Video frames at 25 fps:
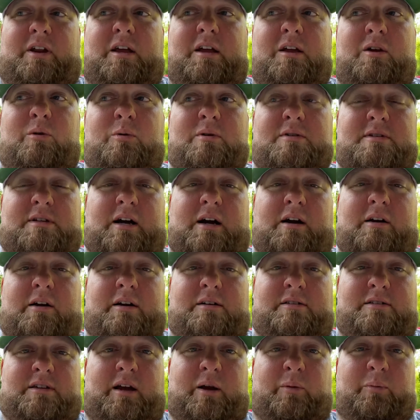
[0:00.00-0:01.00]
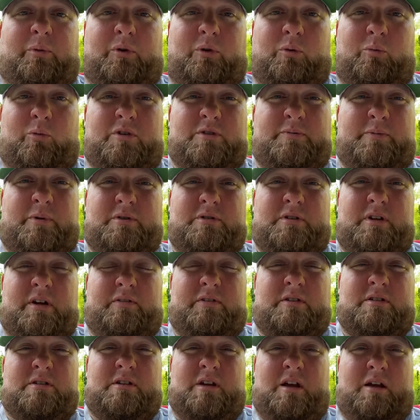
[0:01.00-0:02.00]
He was our example, and we're supposed to have
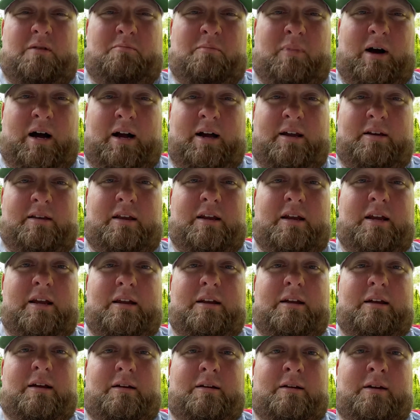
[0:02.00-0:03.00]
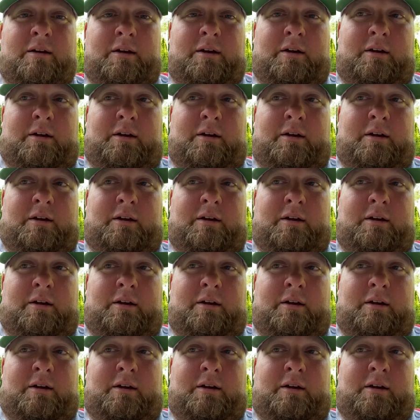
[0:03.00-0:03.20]
the same mind that he did.